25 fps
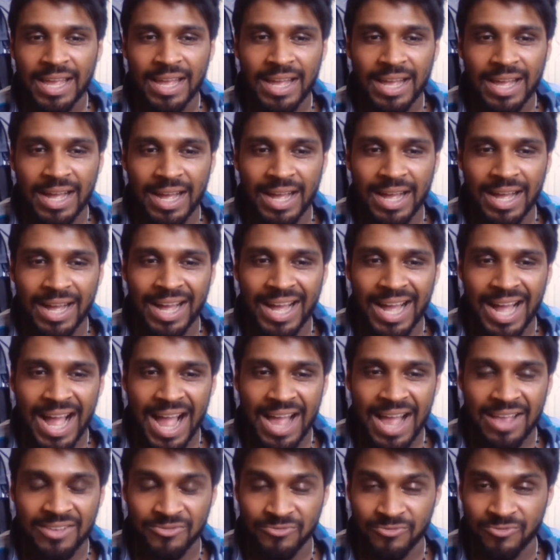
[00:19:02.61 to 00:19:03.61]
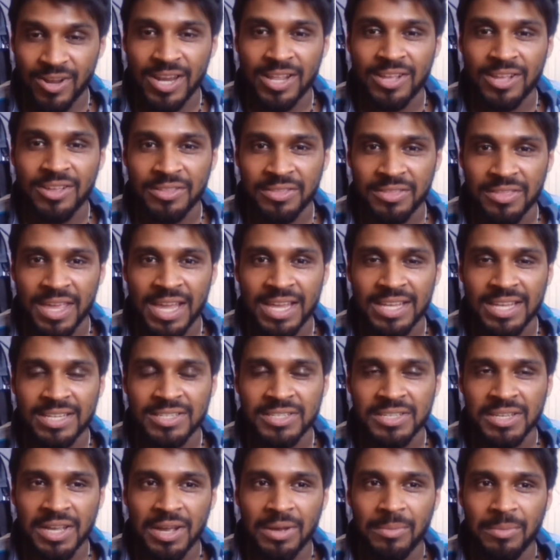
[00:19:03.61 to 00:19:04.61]
has really good
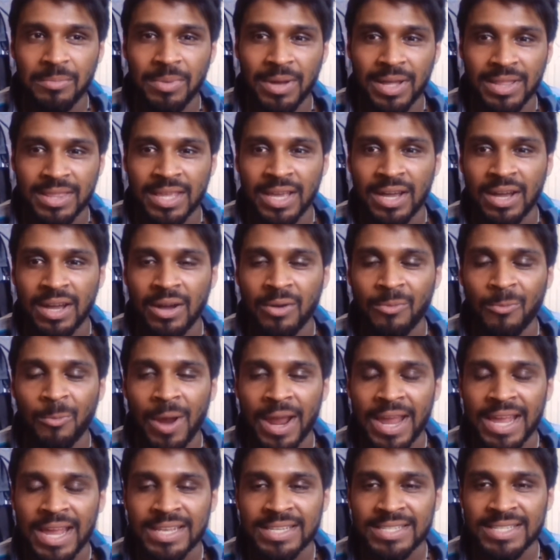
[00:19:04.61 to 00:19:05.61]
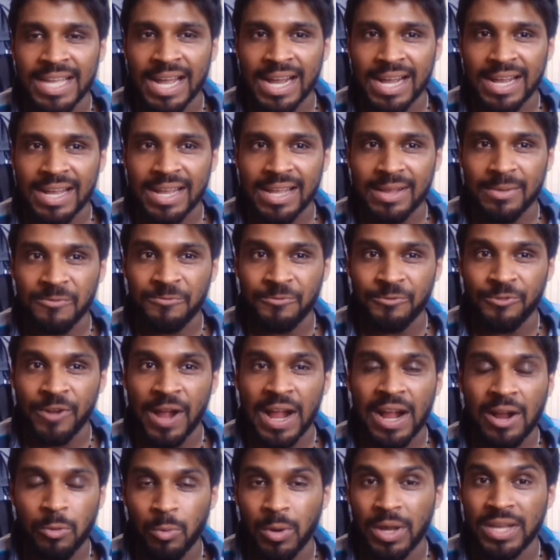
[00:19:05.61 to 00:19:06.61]
things, but there are ways that
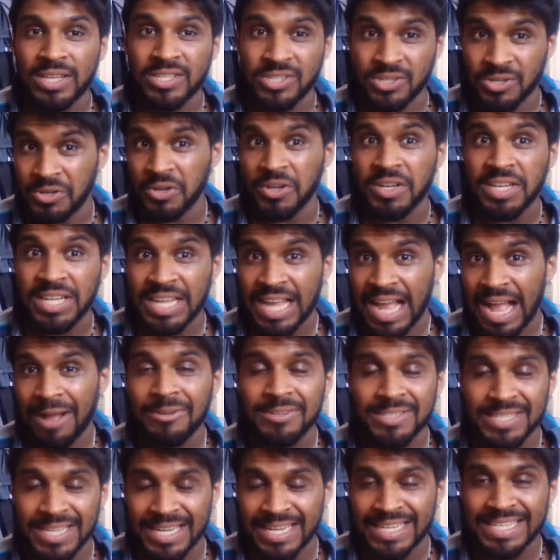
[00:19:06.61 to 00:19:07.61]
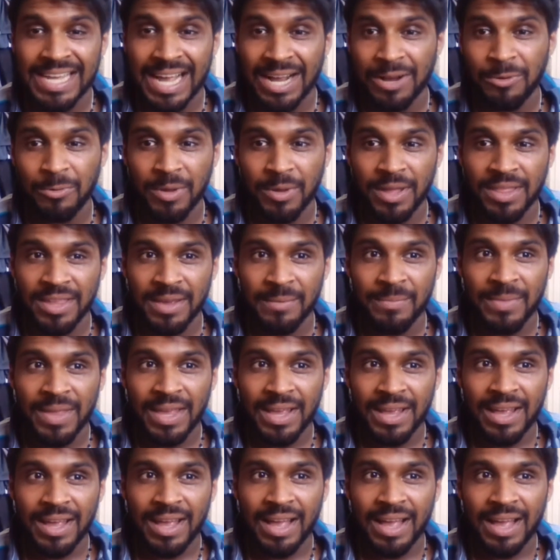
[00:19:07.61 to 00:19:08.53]
Frank West could counterattack with him.